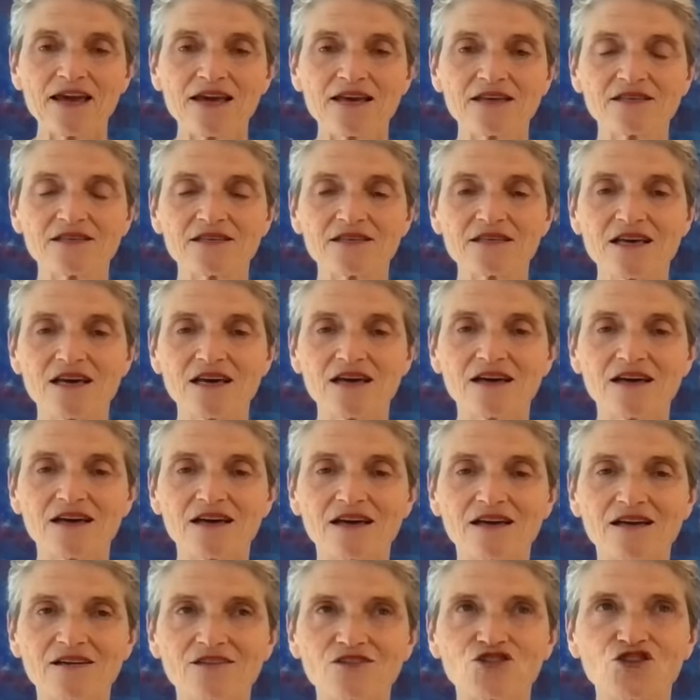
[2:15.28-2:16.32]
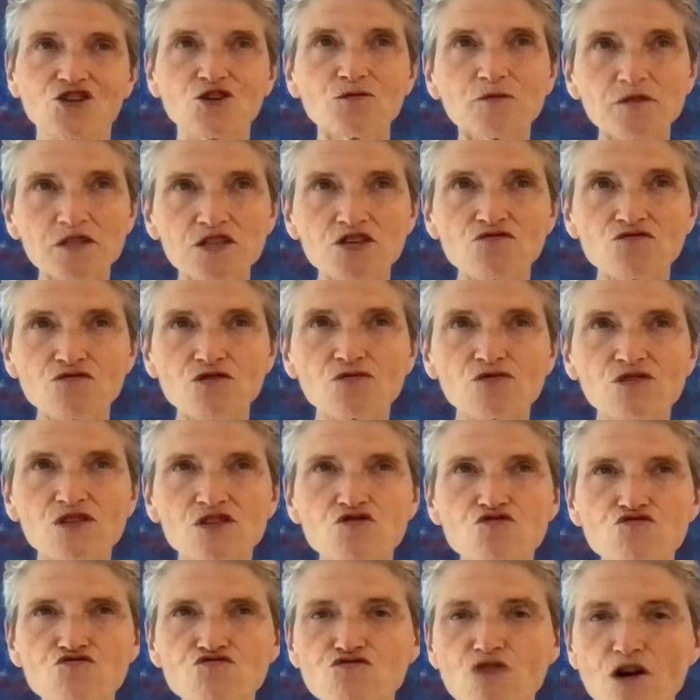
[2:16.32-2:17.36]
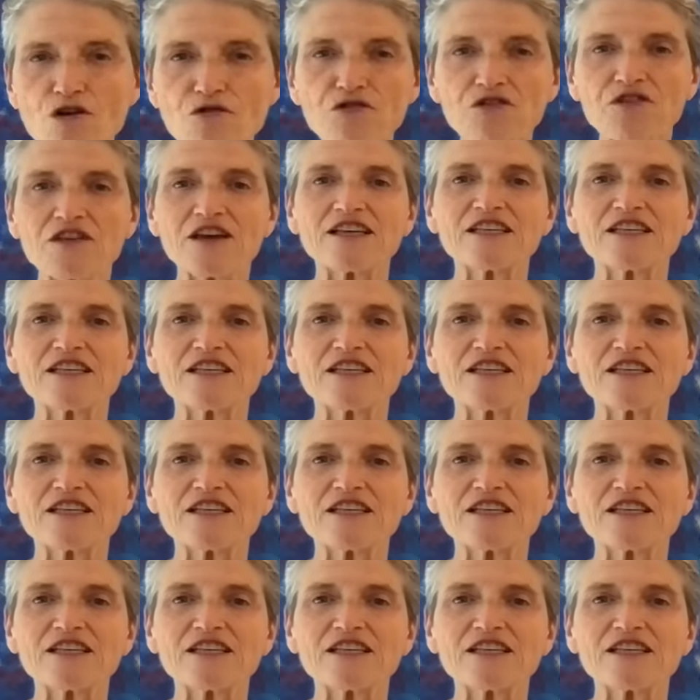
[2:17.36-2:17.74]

is Jupiter rules growth,